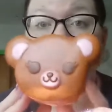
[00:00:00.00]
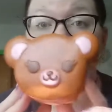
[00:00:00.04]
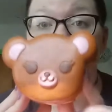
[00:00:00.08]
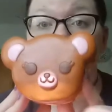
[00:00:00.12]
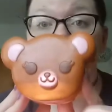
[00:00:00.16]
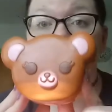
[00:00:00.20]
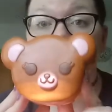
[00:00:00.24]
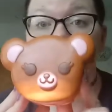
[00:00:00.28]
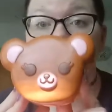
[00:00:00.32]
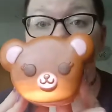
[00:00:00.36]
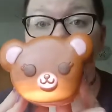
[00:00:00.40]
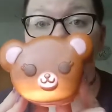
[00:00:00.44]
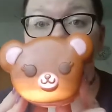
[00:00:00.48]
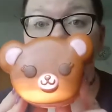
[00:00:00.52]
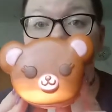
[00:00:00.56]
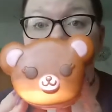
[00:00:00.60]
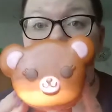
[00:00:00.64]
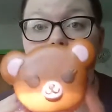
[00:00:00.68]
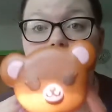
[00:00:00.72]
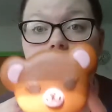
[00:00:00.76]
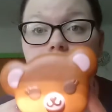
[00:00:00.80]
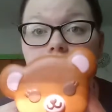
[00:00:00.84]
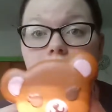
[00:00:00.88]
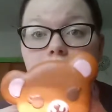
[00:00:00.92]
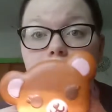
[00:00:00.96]
this Tea
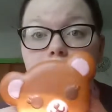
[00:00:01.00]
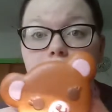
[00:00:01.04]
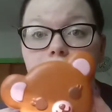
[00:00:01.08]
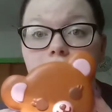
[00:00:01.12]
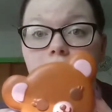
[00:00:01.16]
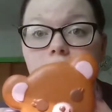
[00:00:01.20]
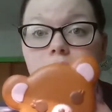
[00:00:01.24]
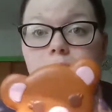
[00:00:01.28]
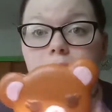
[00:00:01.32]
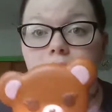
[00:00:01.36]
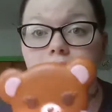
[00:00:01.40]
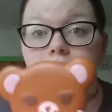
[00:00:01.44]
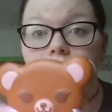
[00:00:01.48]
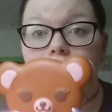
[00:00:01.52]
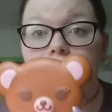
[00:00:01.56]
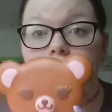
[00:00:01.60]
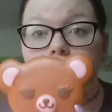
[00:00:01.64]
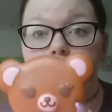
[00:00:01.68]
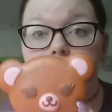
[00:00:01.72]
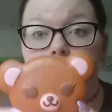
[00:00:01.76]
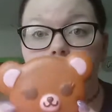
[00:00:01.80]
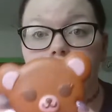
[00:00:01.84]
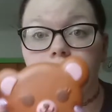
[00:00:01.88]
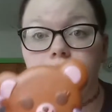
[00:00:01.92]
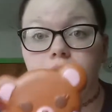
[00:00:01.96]
Time Bear by
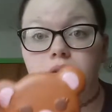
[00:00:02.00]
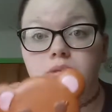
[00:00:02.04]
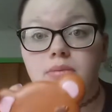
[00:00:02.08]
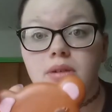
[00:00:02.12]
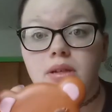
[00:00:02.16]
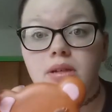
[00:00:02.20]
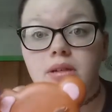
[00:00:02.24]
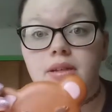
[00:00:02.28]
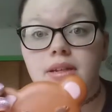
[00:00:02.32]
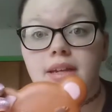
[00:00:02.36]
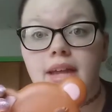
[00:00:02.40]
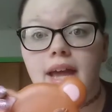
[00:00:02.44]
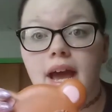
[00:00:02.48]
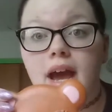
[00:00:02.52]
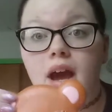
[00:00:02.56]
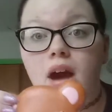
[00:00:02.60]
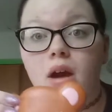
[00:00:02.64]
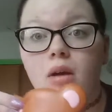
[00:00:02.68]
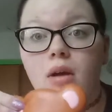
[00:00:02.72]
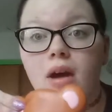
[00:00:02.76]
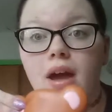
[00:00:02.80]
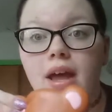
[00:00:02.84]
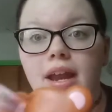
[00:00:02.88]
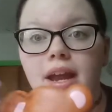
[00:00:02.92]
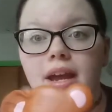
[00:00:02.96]
iBloom.
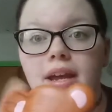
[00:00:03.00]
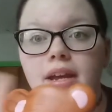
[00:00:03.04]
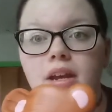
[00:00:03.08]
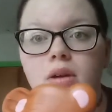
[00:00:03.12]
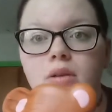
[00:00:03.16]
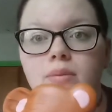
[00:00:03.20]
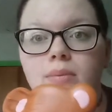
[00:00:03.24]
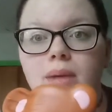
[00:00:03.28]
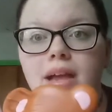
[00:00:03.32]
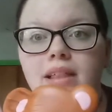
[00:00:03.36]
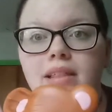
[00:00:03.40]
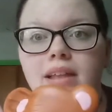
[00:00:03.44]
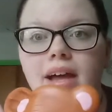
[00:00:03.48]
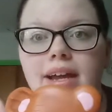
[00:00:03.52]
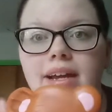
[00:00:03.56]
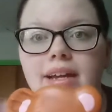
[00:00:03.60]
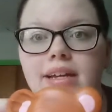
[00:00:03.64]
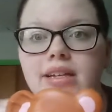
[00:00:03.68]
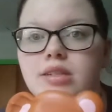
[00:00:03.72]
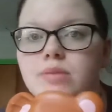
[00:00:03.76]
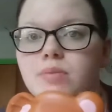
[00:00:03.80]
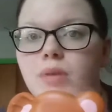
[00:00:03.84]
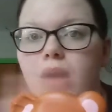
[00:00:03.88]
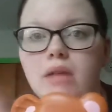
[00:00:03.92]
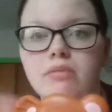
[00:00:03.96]
Now, and I know my
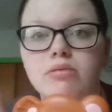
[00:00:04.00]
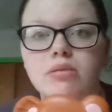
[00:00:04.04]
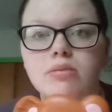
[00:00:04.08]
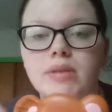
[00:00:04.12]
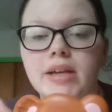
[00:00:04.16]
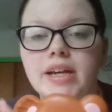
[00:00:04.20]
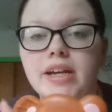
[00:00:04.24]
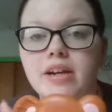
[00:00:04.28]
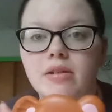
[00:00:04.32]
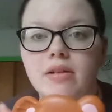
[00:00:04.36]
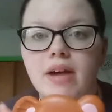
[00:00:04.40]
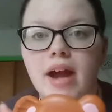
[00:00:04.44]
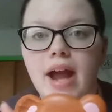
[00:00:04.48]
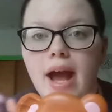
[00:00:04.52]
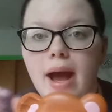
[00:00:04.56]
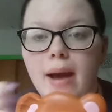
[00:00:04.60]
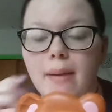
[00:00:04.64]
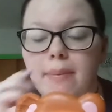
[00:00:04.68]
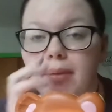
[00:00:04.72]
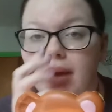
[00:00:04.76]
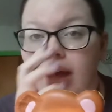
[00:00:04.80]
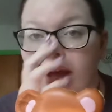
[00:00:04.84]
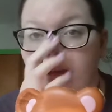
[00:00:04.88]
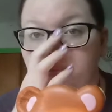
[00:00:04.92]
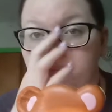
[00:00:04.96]
lighting's probably
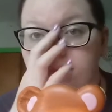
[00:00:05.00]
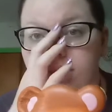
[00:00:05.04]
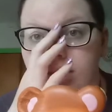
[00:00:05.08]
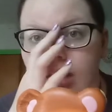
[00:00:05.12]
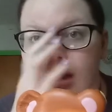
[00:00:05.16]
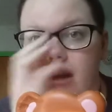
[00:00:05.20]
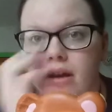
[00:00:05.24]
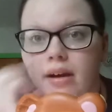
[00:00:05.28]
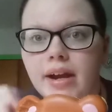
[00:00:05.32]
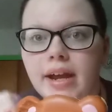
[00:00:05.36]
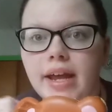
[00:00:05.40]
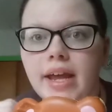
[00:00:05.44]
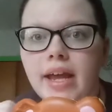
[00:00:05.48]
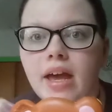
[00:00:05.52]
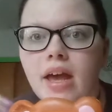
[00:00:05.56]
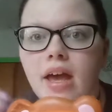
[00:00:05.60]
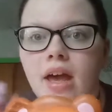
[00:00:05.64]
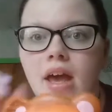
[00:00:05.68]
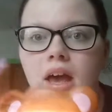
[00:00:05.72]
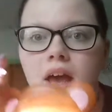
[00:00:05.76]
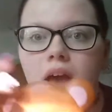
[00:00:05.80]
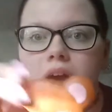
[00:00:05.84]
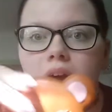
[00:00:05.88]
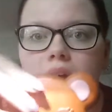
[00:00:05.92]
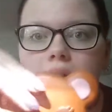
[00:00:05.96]
crap, I'm sorry,
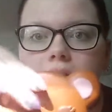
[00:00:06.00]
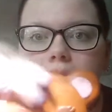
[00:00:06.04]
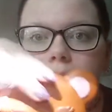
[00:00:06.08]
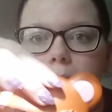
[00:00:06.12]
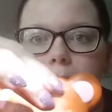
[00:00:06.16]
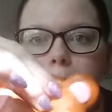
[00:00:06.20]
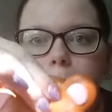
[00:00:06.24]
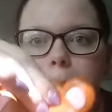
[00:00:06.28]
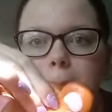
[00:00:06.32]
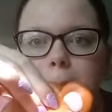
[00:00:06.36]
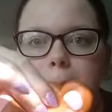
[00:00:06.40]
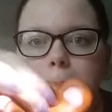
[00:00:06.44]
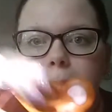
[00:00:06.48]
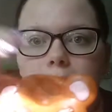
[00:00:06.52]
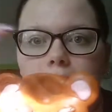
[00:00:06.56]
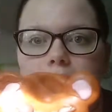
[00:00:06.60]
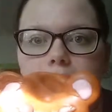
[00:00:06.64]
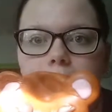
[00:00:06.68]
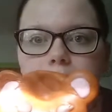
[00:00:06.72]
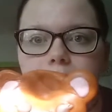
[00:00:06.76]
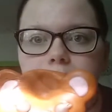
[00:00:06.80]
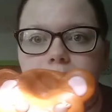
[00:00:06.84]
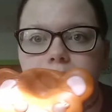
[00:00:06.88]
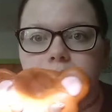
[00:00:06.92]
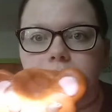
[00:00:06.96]

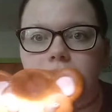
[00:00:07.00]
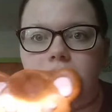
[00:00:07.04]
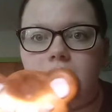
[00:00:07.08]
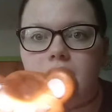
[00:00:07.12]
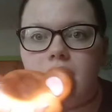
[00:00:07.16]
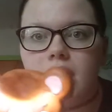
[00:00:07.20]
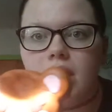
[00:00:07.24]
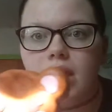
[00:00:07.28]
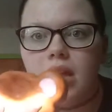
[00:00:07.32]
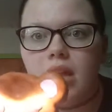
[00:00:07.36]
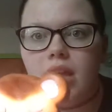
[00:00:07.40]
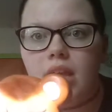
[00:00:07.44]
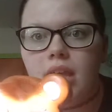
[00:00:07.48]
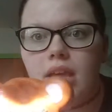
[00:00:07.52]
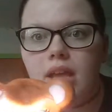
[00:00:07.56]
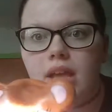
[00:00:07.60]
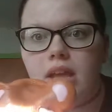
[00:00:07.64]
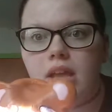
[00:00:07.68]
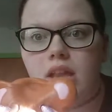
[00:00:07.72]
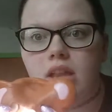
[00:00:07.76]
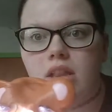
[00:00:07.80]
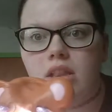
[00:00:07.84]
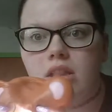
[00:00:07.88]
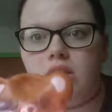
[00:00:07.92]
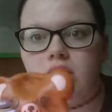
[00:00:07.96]
but
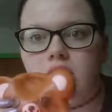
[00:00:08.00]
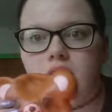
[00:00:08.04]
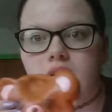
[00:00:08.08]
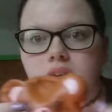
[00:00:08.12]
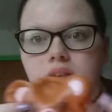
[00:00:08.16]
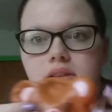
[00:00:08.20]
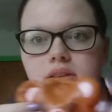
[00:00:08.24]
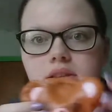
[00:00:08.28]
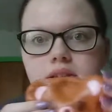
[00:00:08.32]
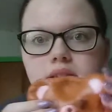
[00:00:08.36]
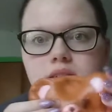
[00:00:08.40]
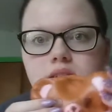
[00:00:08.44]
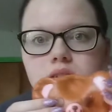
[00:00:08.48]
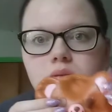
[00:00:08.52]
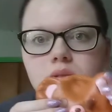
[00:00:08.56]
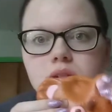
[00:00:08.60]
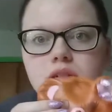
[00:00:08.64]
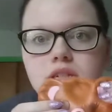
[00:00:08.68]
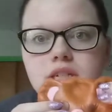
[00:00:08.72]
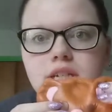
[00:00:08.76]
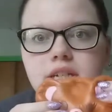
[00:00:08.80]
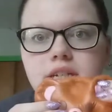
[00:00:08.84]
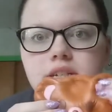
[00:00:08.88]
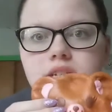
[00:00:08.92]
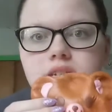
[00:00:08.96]
look at this
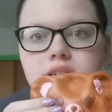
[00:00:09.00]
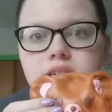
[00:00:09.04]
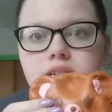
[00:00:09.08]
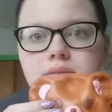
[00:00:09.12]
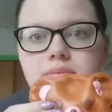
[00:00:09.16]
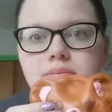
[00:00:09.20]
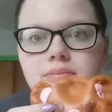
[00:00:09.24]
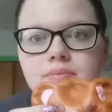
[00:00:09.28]
squishy. Just